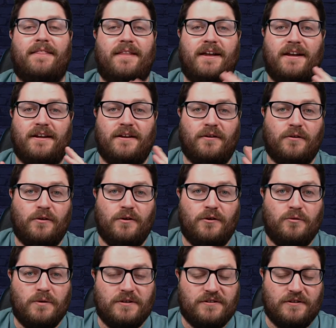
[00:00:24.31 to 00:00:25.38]
They
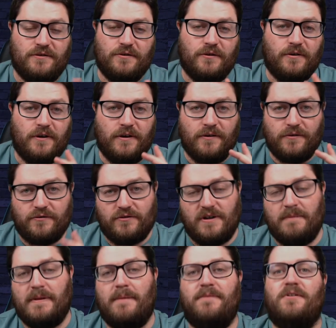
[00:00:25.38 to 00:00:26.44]
include Twitch tutorials,
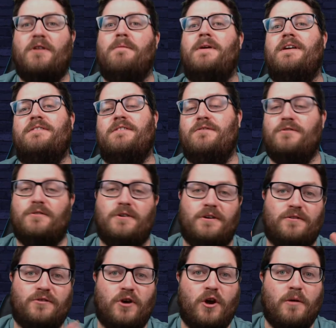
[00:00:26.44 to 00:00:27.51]
Streamlabs OBS
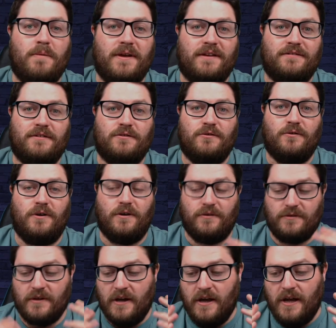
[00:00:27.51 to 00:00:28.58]

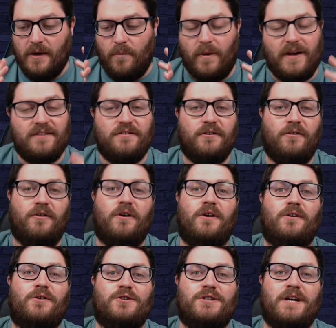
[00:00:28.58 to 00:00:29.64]
tutorials, ways to grow
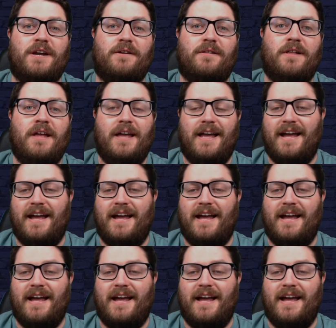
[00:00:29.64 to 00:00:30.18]
your channel.